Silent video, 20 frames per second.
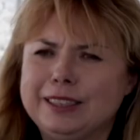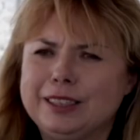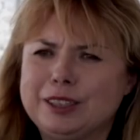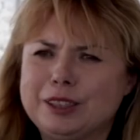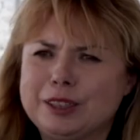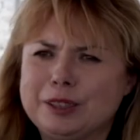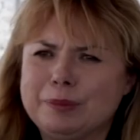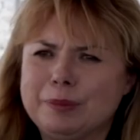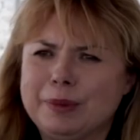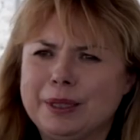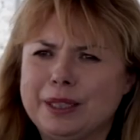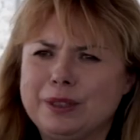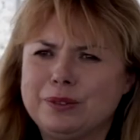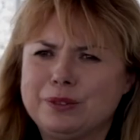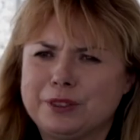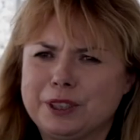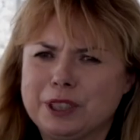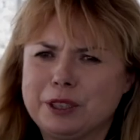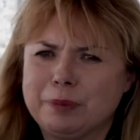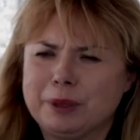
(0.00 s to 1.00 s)
it's my
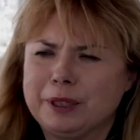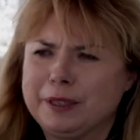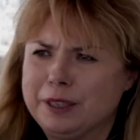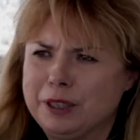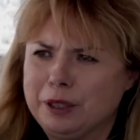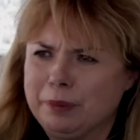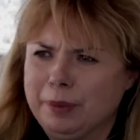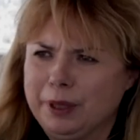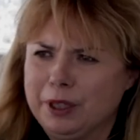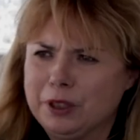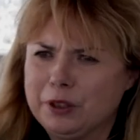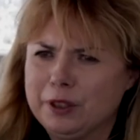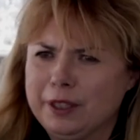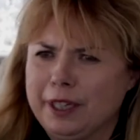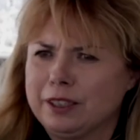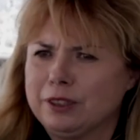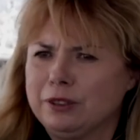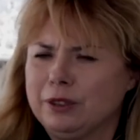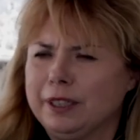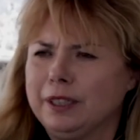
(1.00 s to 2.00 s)
first
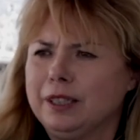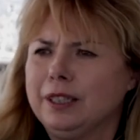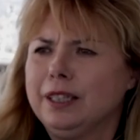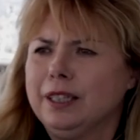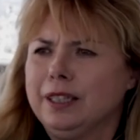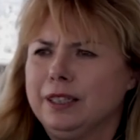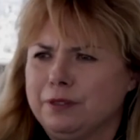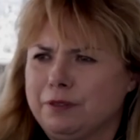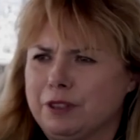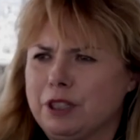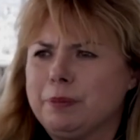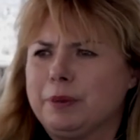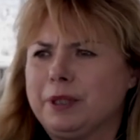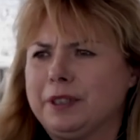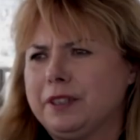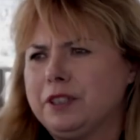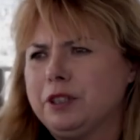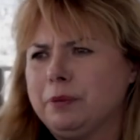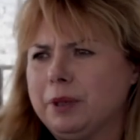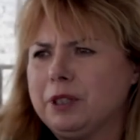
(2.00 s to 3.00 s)
participation, actually, first
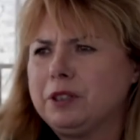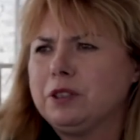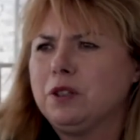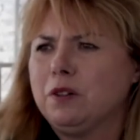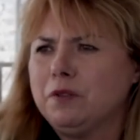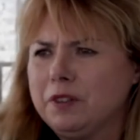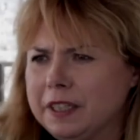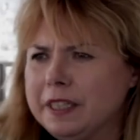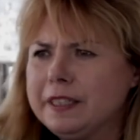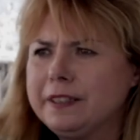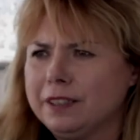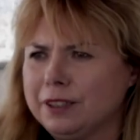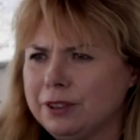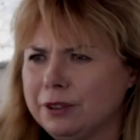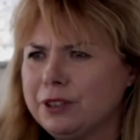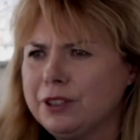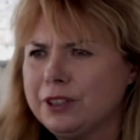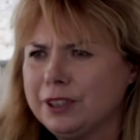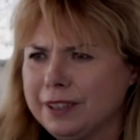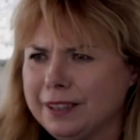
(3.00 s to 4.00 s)
participation of an
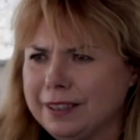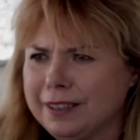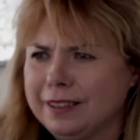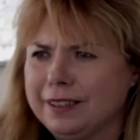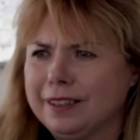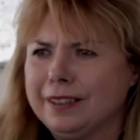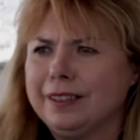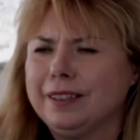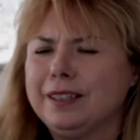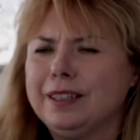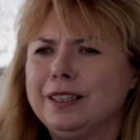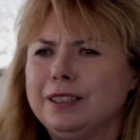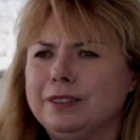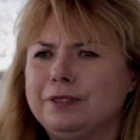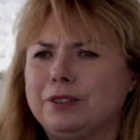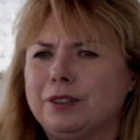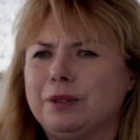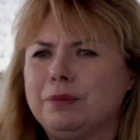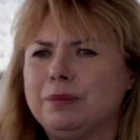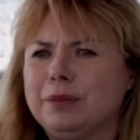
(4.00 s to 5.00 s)
institution
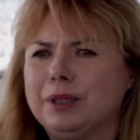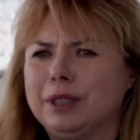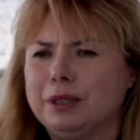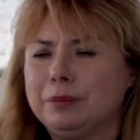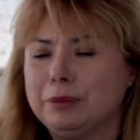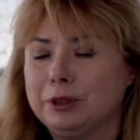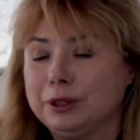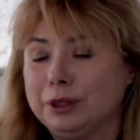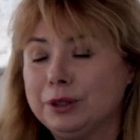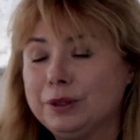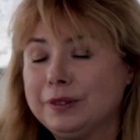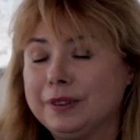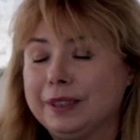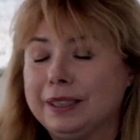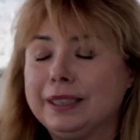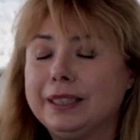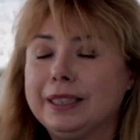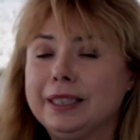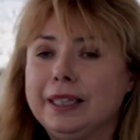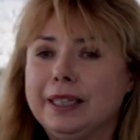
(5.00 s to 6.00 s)
from
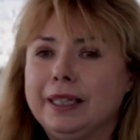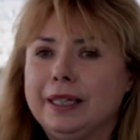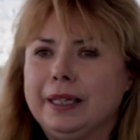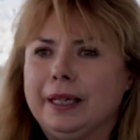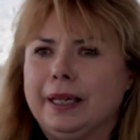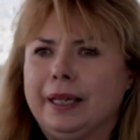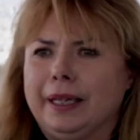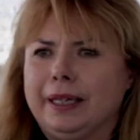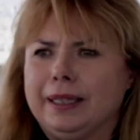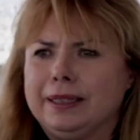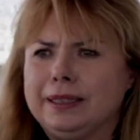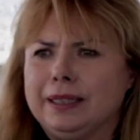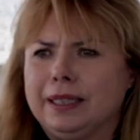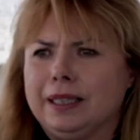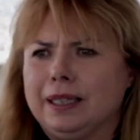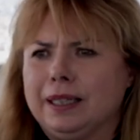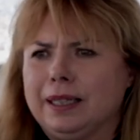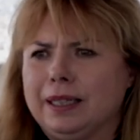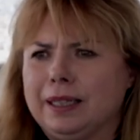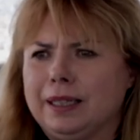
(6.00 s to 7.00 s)
Moldova. And
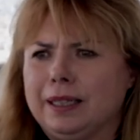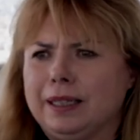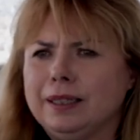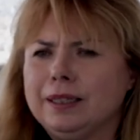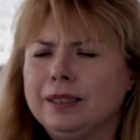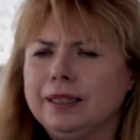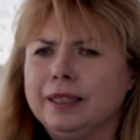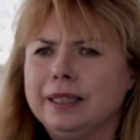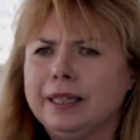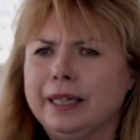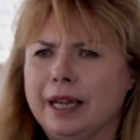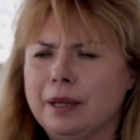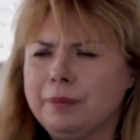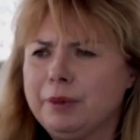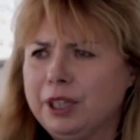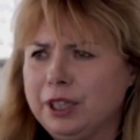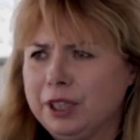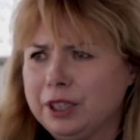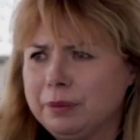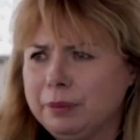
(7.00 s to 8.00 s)

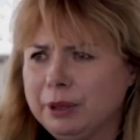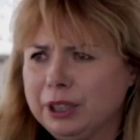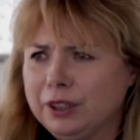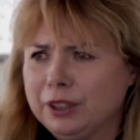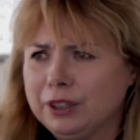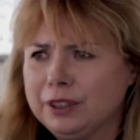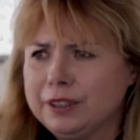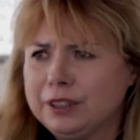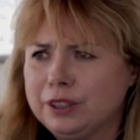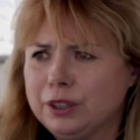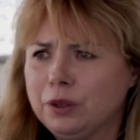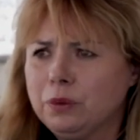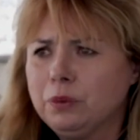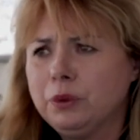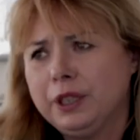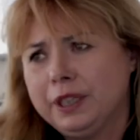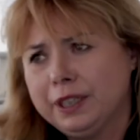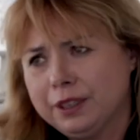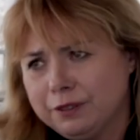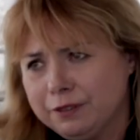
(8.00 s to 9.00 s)
I'm here because
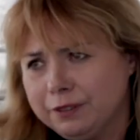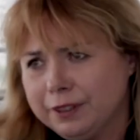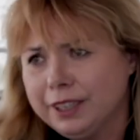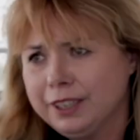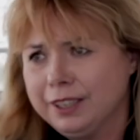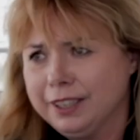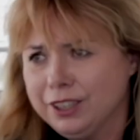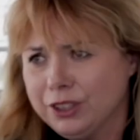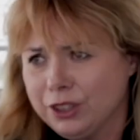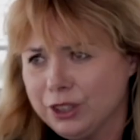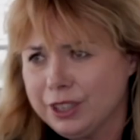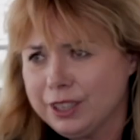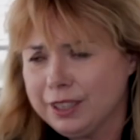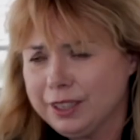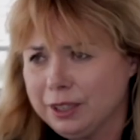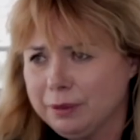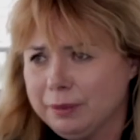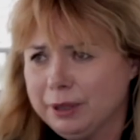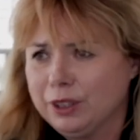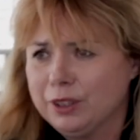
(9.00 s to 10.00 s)
we are very
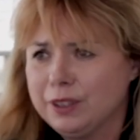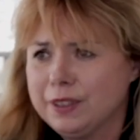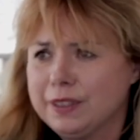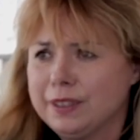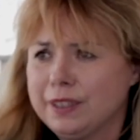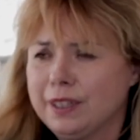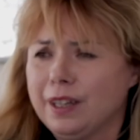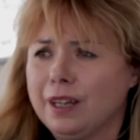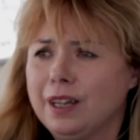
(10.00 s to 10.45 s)
interested, because